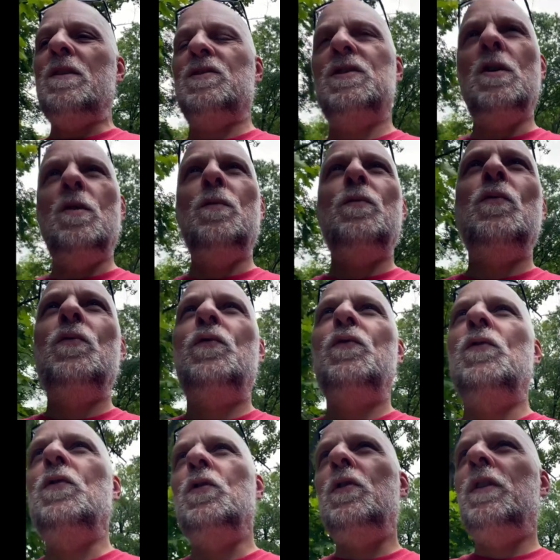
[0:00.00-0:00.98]
so
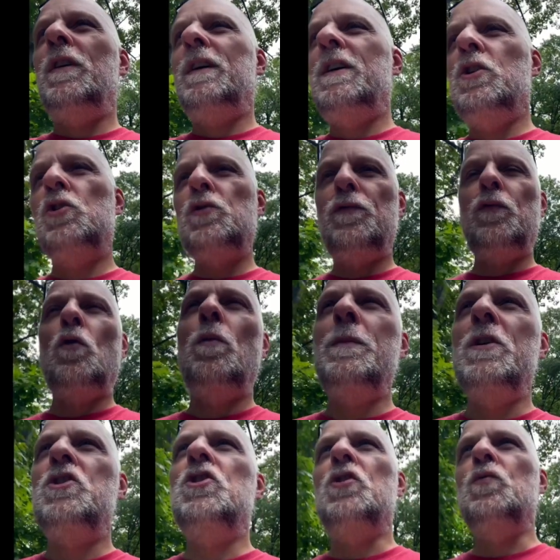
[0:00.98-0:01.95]
for heretofore
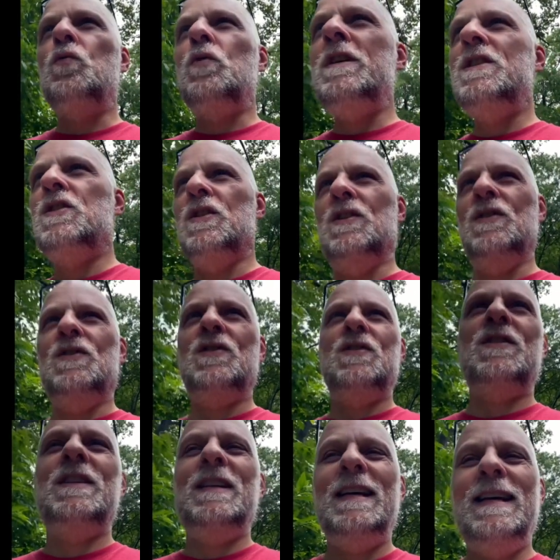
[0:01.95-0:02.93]
mentioned
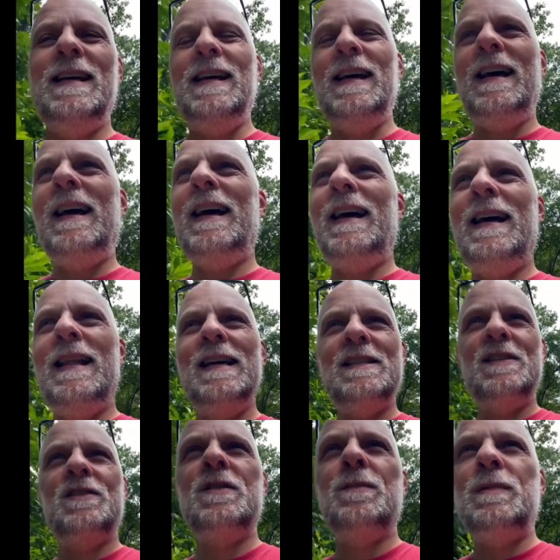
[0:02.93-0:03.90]
reasons, I like
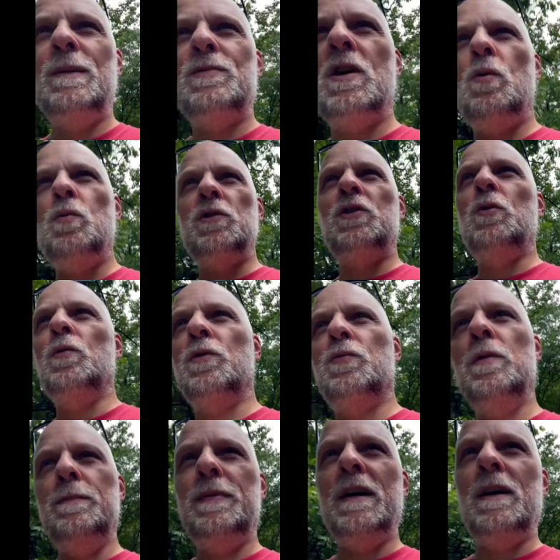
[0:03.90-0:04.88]
to sometimes go with 2 or
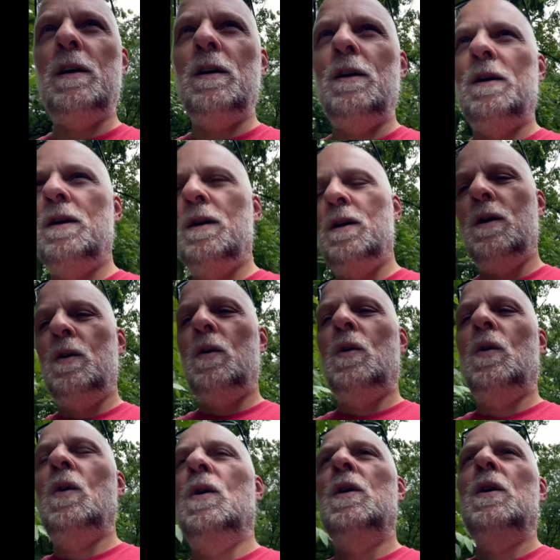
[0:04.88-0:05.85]
3 pair
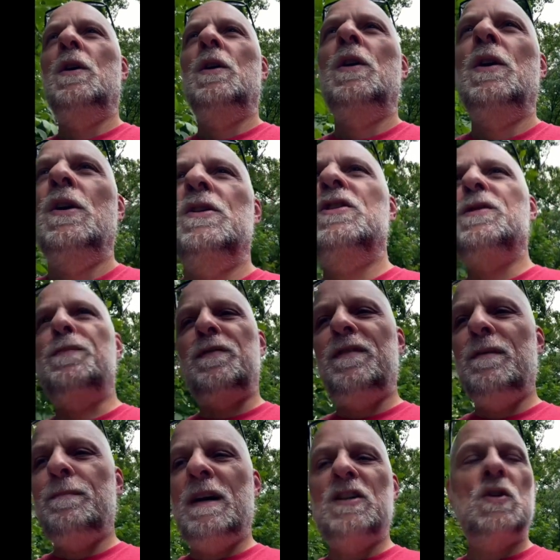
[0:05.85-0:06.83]
to
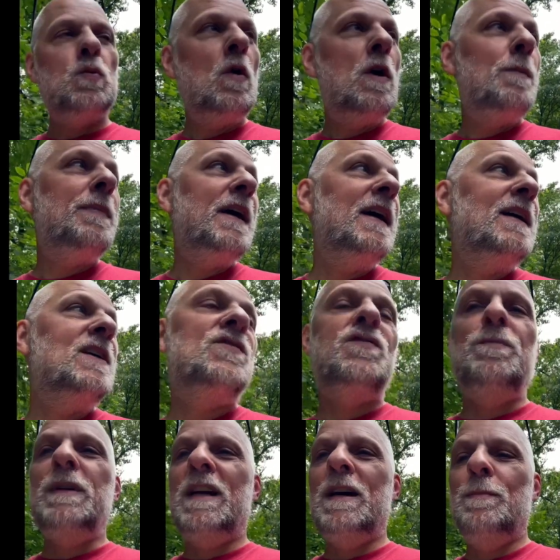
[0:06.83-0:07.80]
prevent my swamp ass
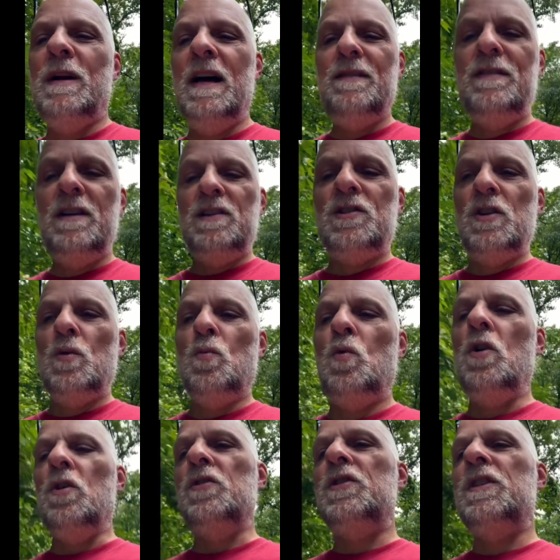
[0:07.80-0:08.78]
from becoming evident to the
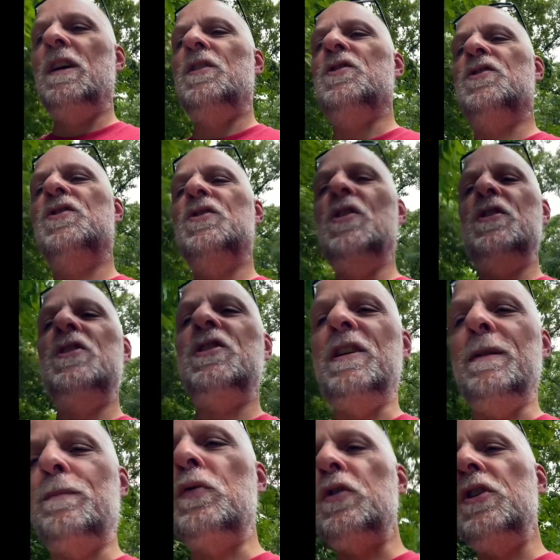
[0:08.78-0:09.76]
world. She understood. She
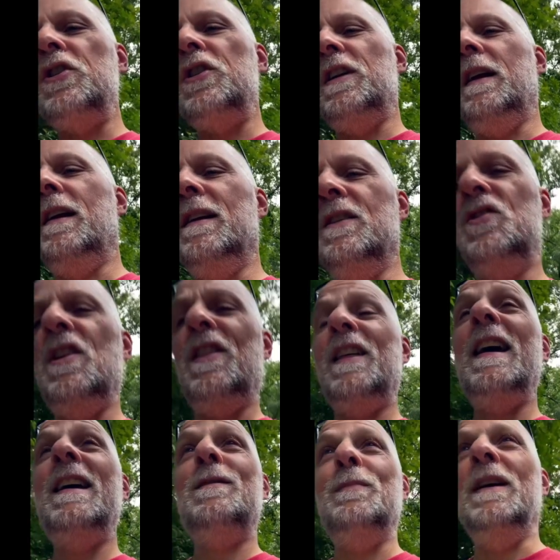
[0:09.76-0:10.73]
appreciated it. She
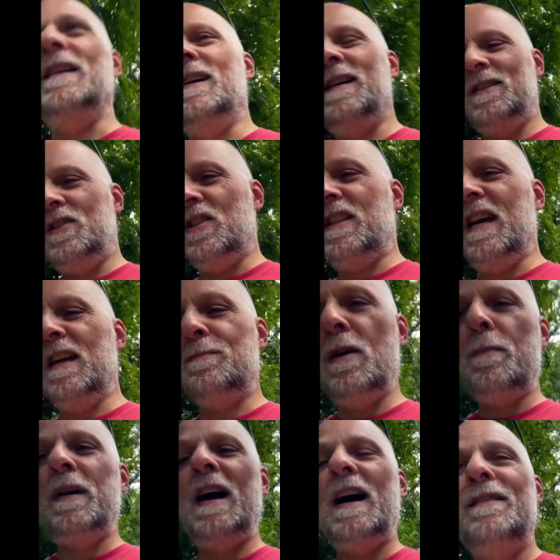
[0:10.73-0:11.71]
thanked me. She thanked me
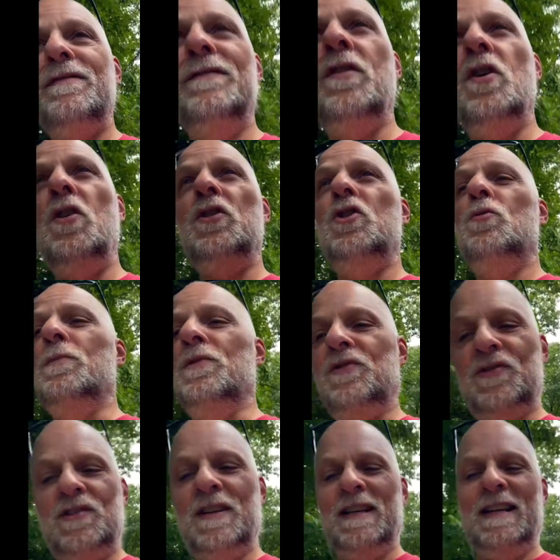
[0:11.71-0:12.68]
on behalf of all humans.